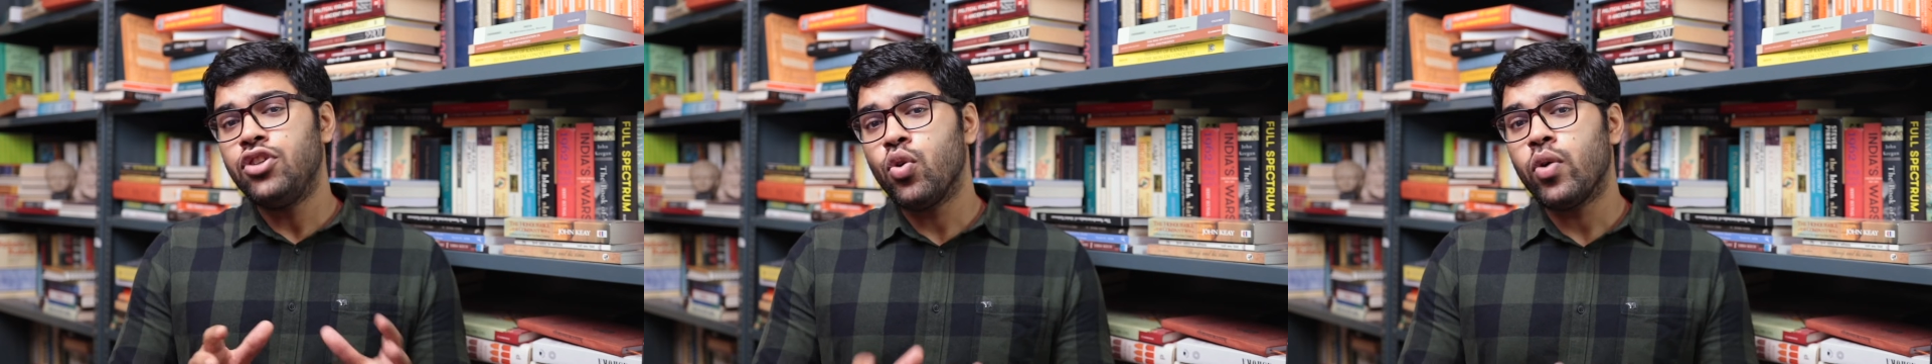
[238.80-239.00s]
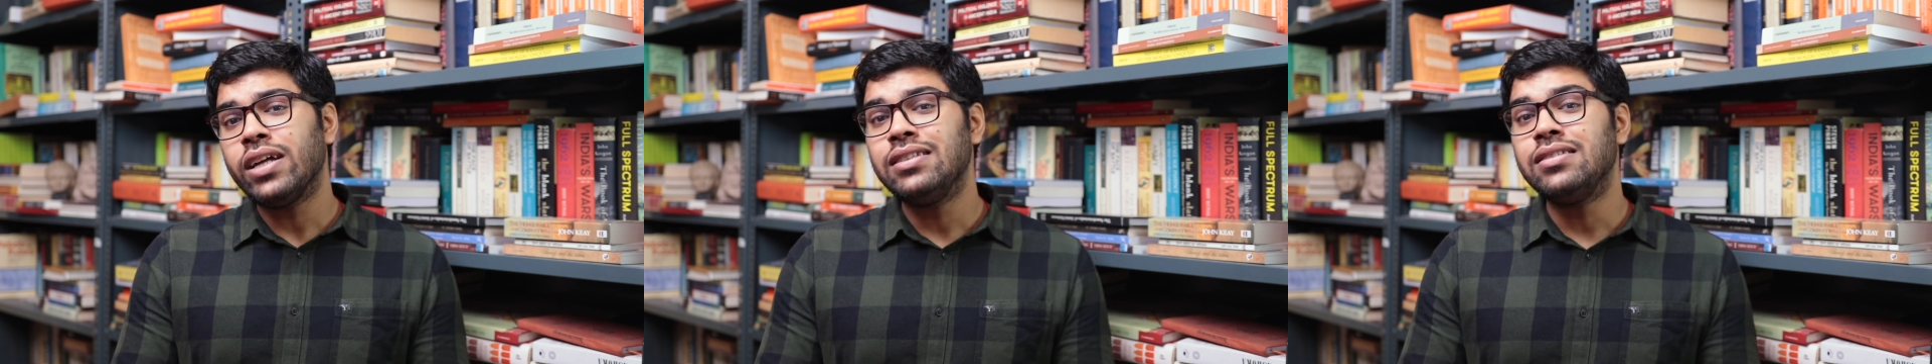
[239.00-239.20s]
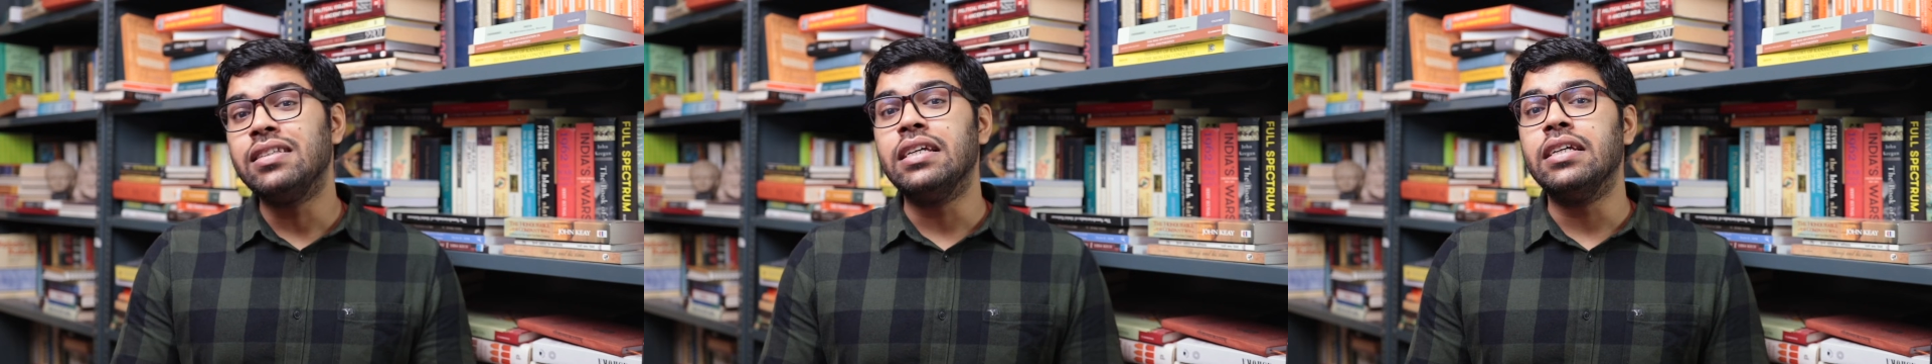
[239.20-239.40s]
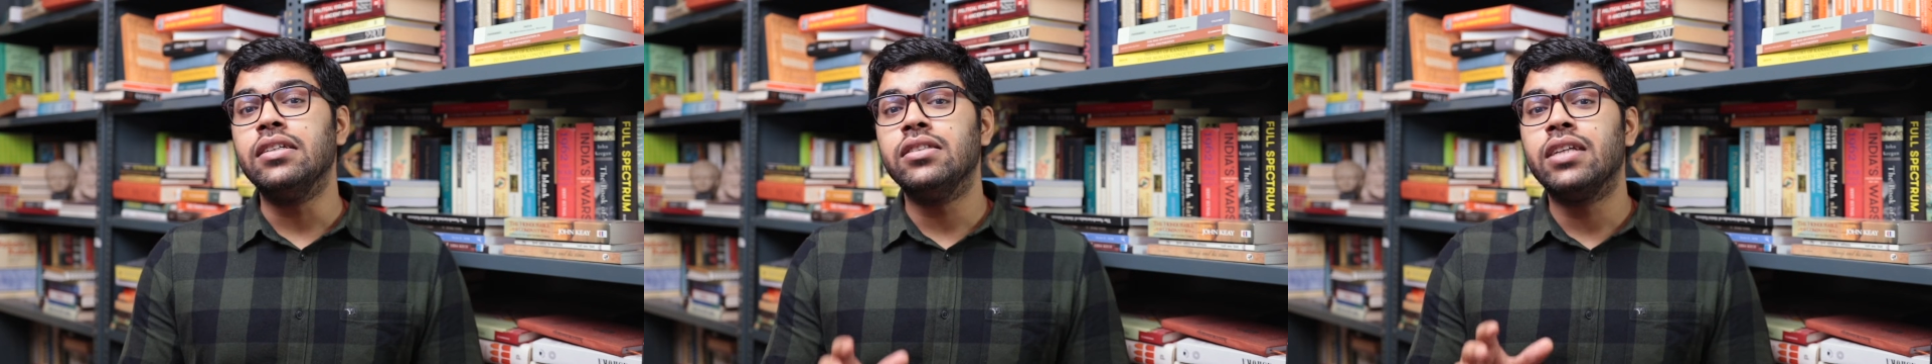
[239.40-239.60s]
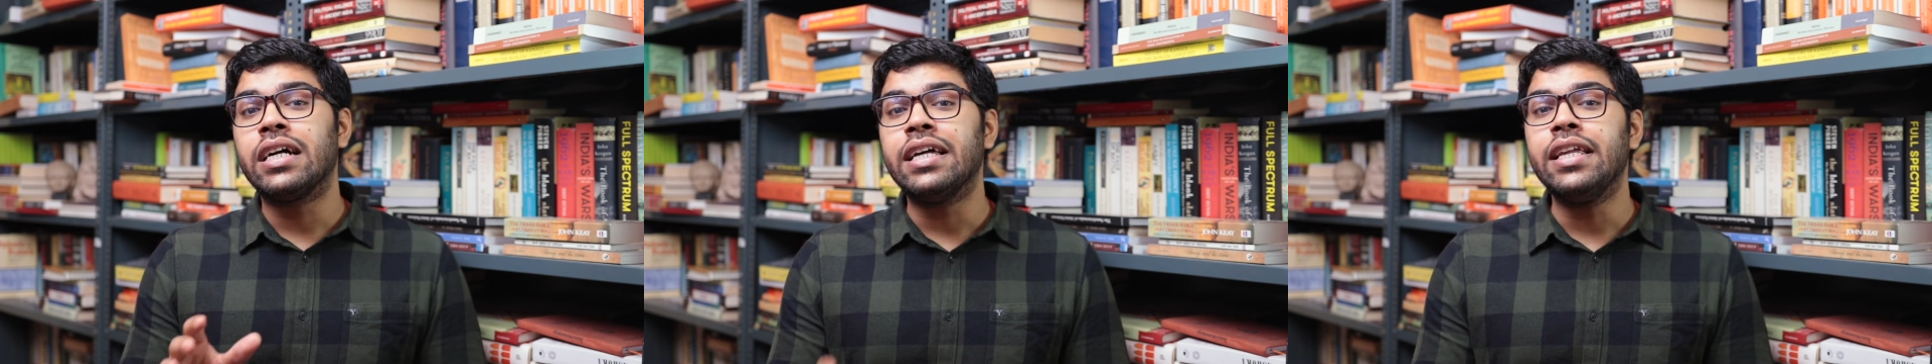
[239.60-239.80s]
you can see,
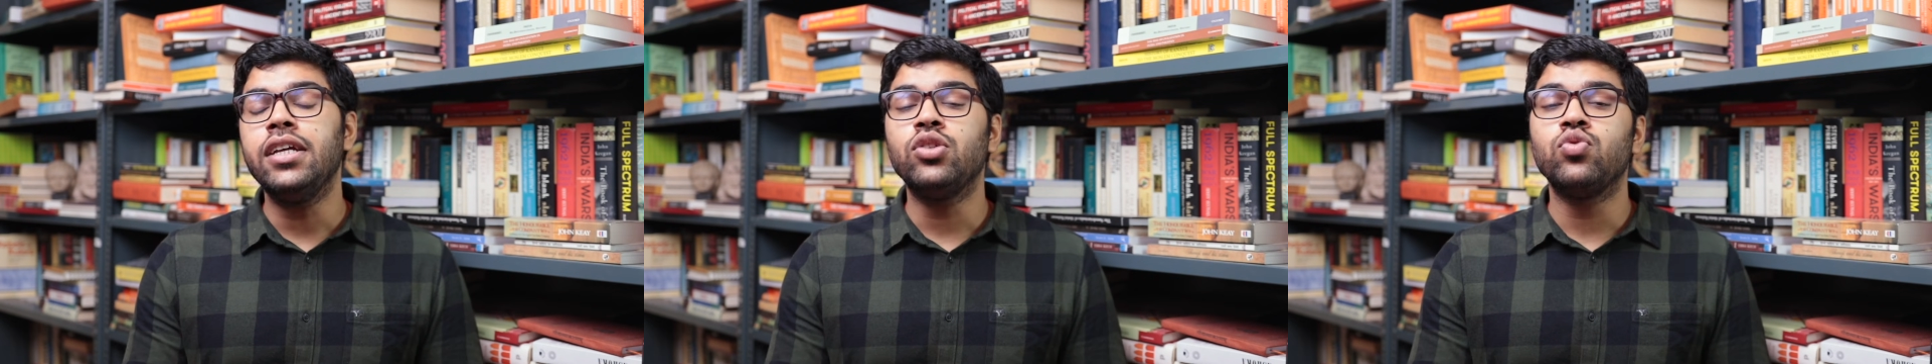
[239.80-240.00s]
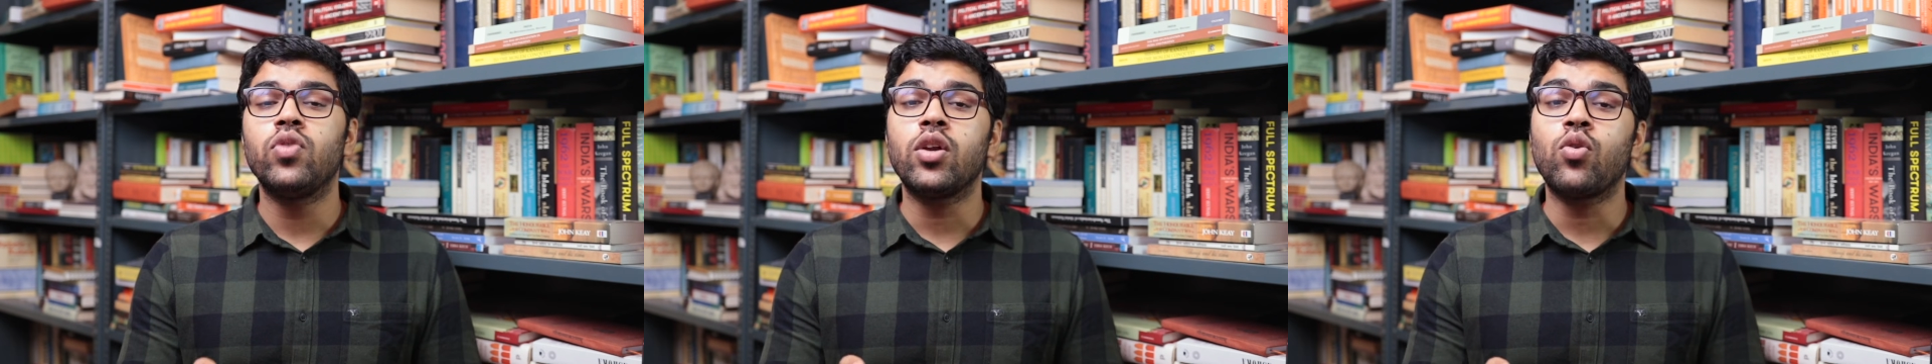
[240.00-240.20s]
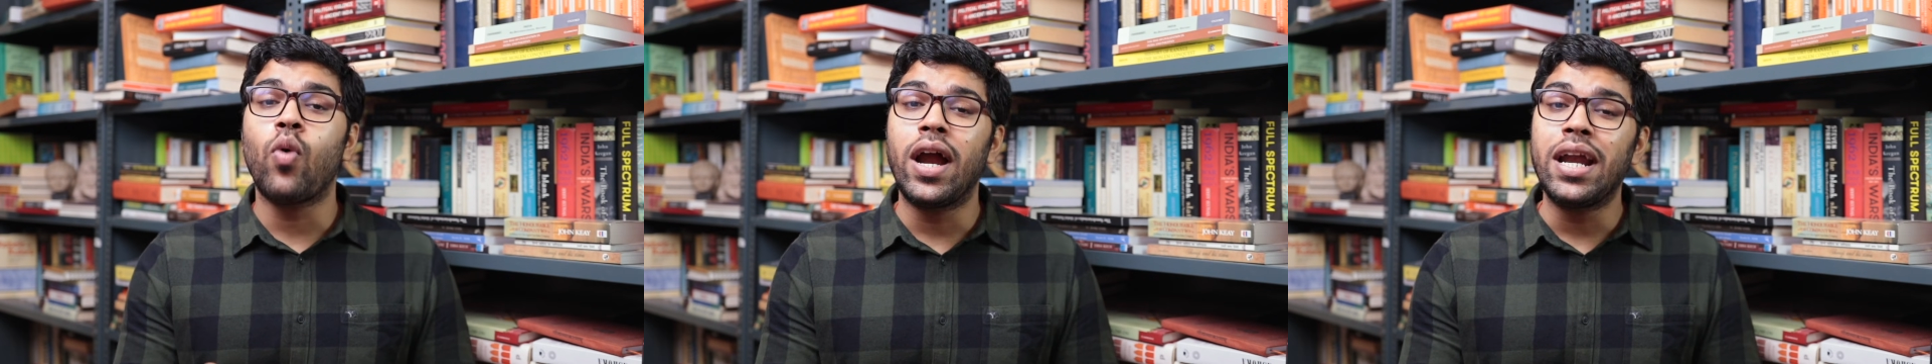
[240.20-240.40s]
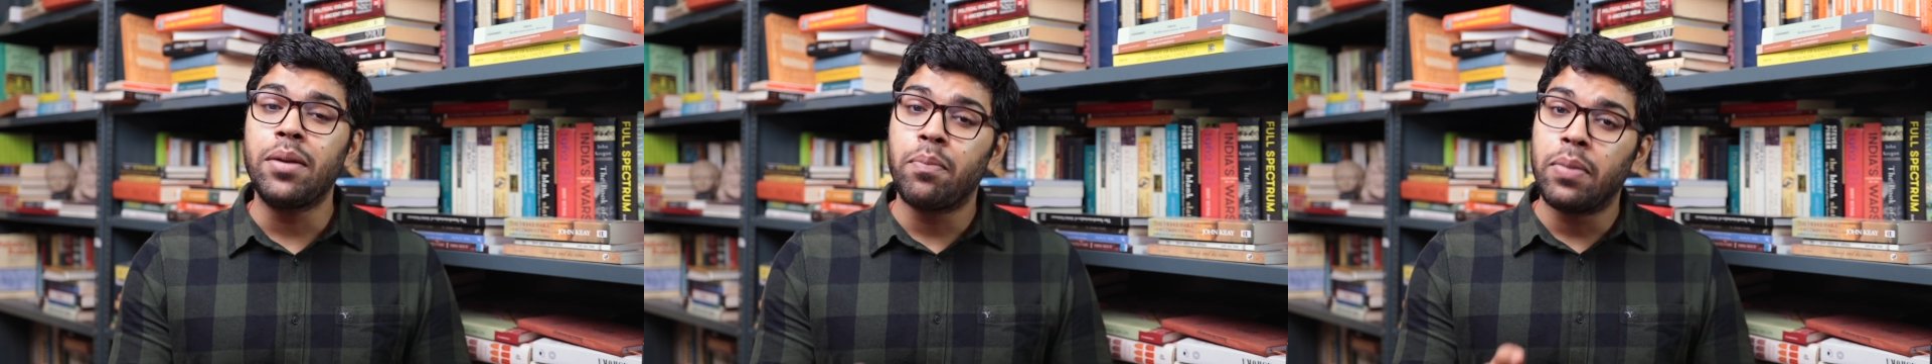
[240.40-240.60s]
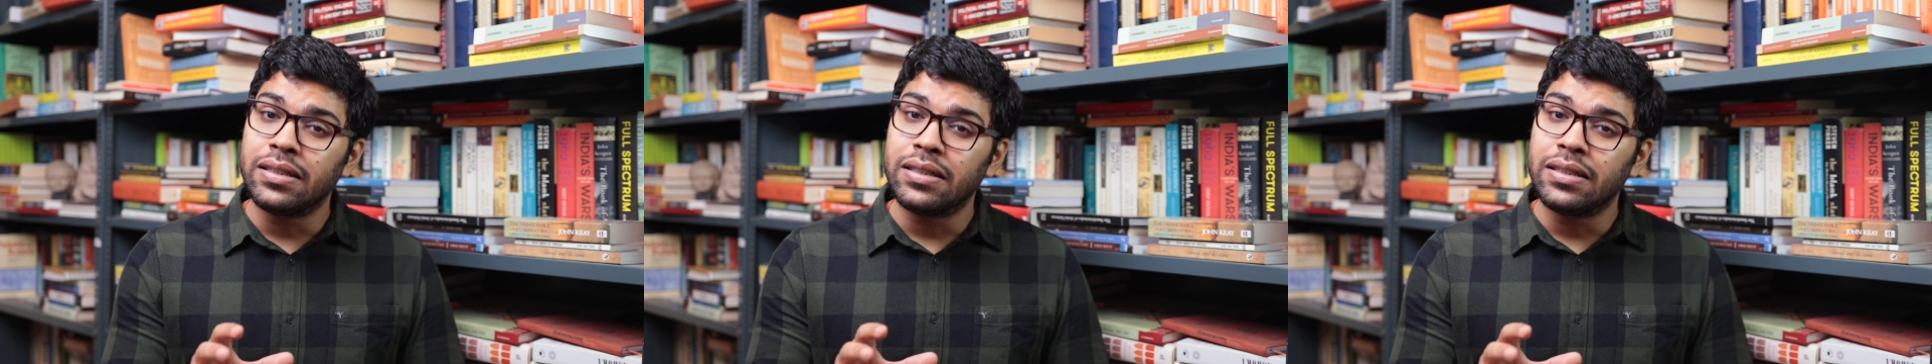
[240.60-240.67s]
the Greeks were quite